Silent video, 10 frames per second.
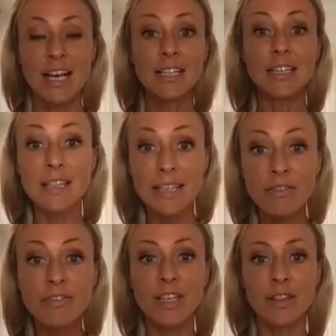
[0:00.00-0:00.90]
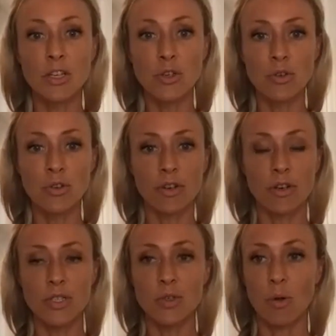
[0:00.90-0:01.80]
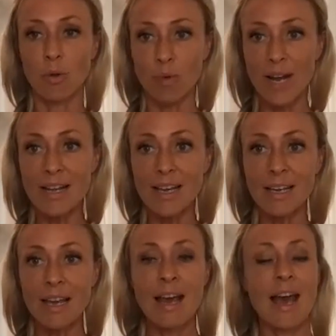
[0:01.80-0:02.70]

live in the universe already.